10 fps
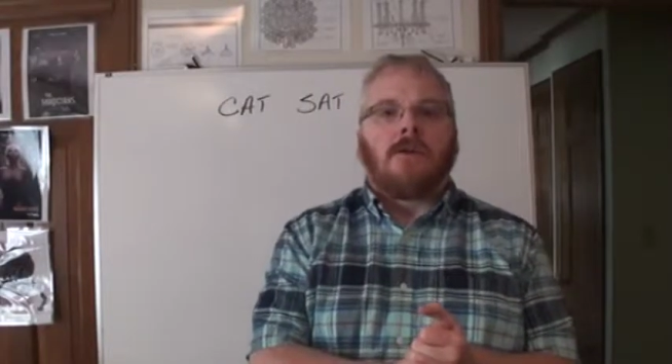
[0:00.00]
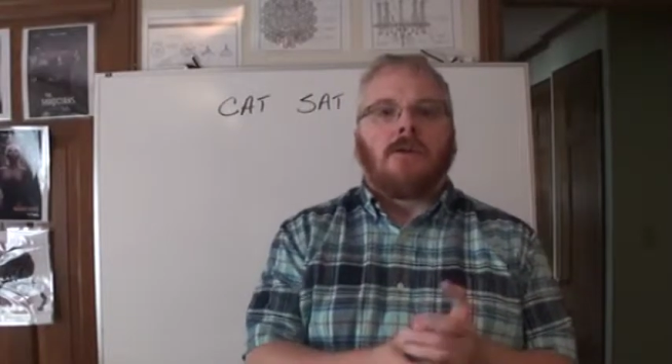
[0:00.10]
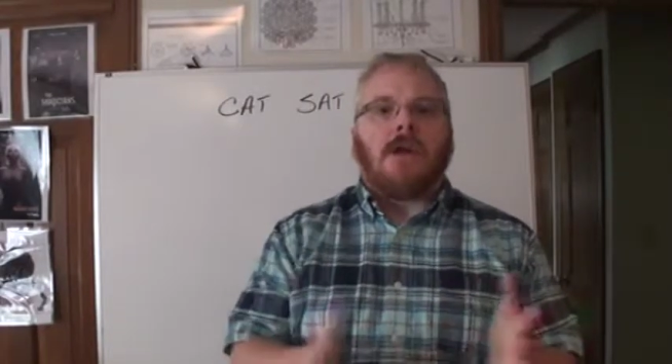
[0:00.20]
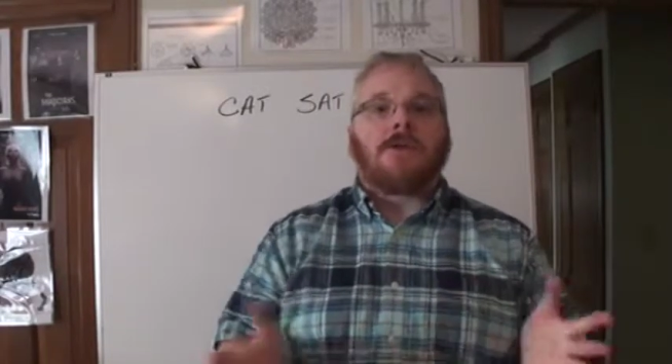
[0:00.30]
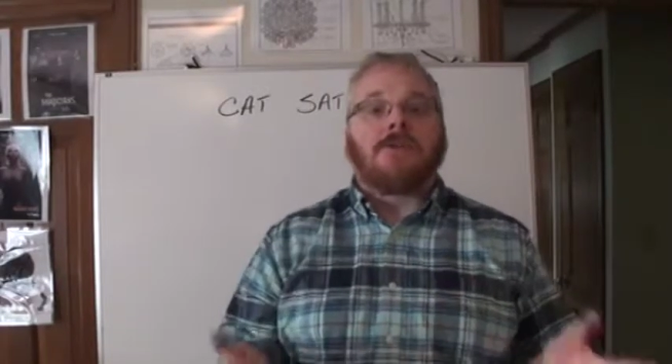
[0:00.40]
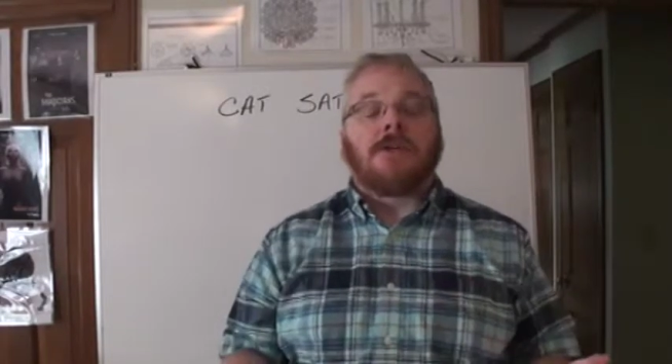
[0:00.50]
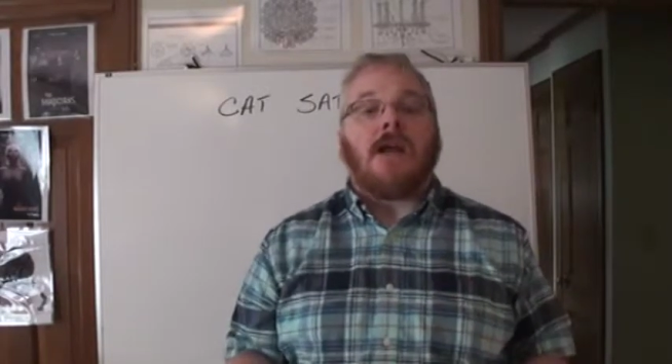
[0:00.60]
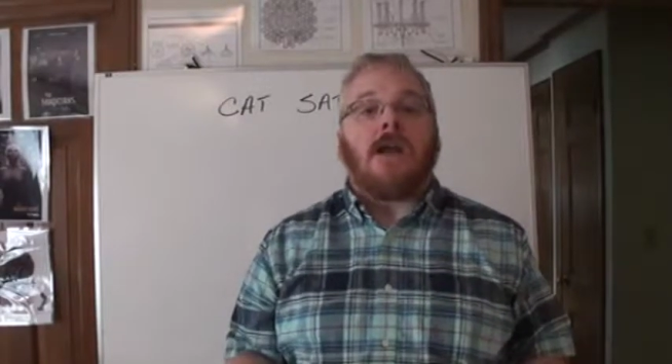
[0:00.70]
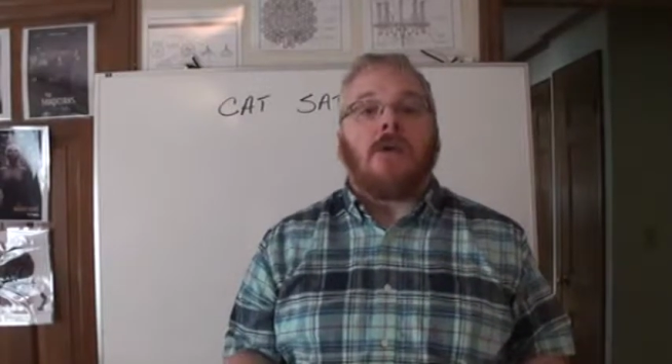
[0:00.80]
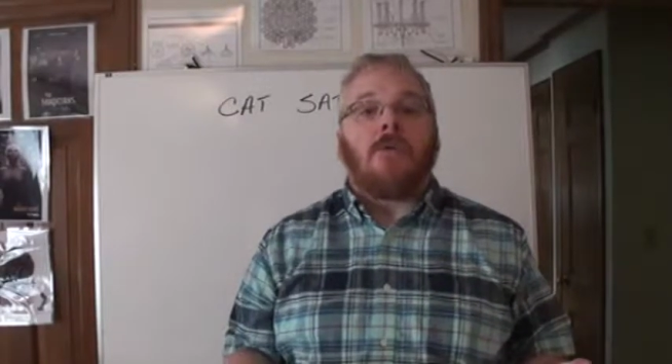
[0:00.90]
Okay, so
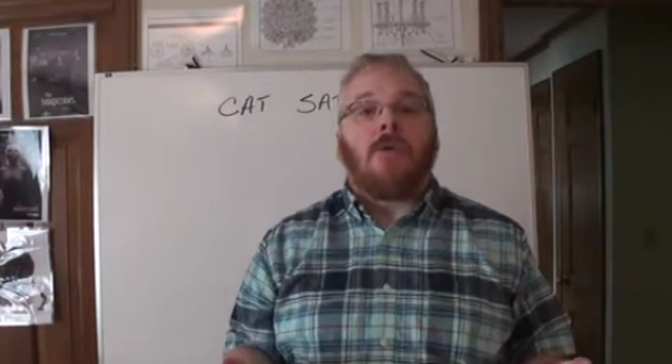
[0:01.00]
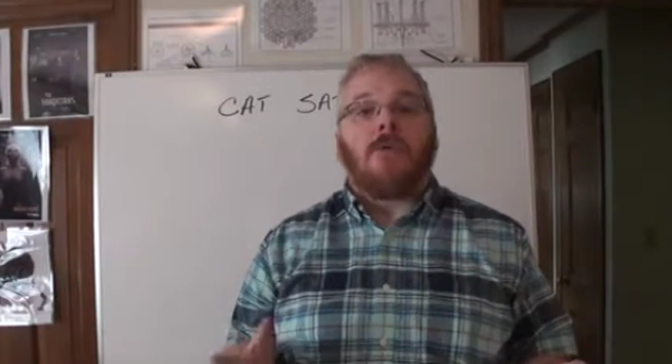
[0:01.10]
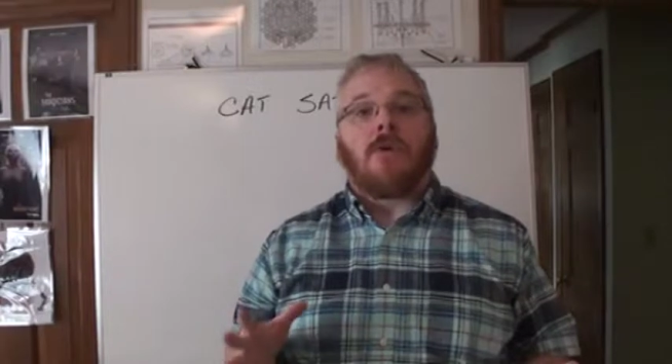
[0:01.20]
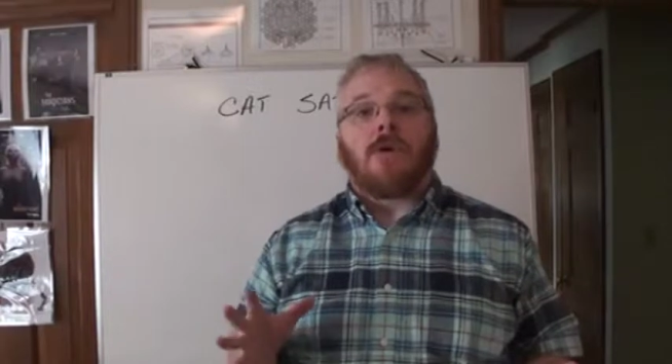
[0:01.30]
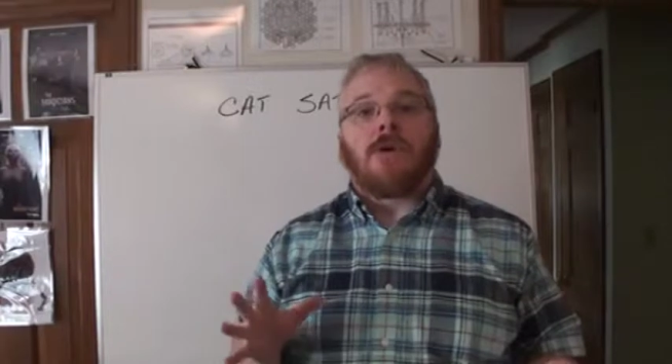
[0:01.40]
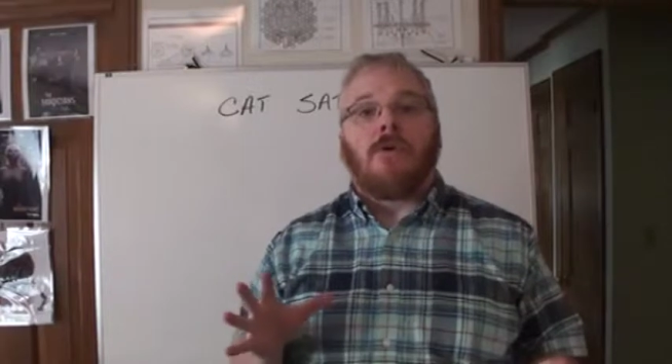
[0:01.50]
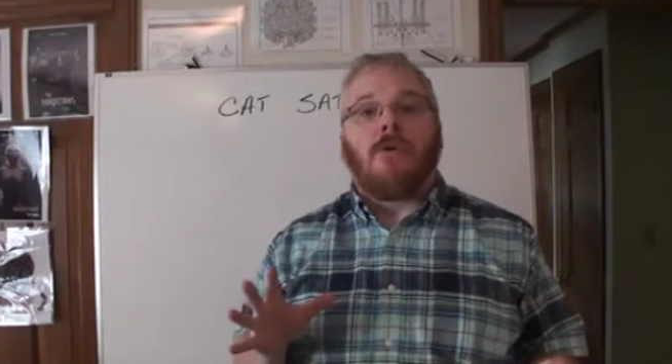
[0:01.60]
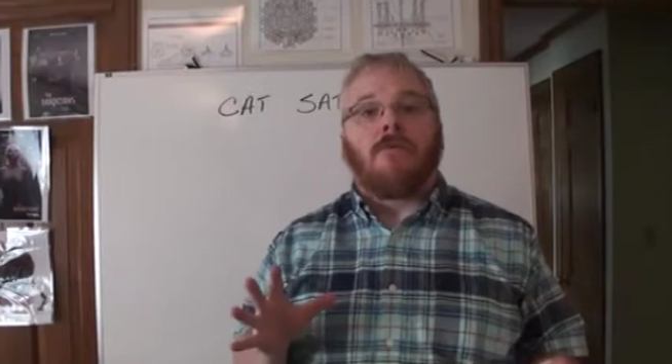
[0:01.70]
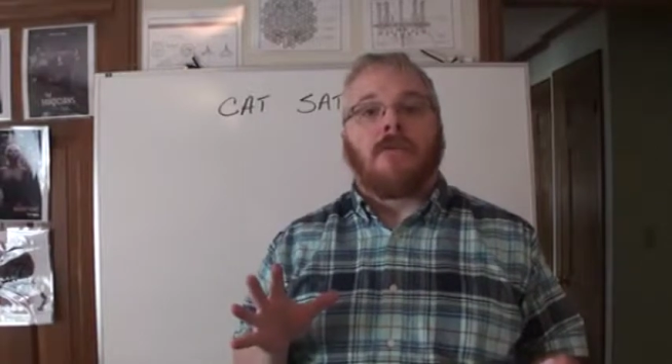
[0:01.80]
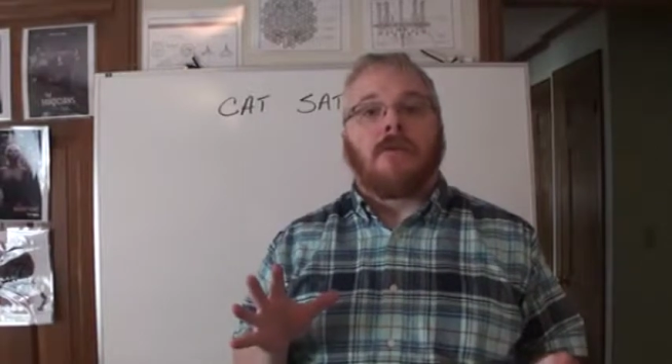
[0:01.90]
today what we're going to
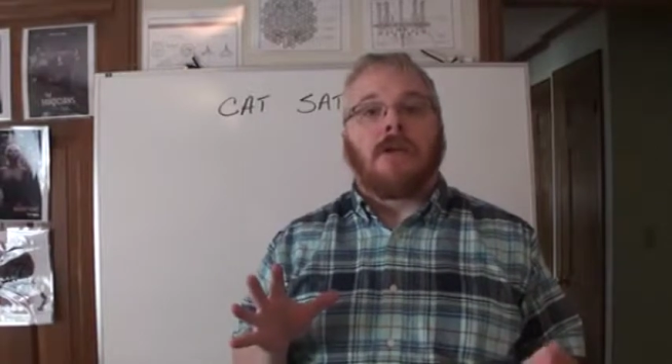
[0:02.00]
go over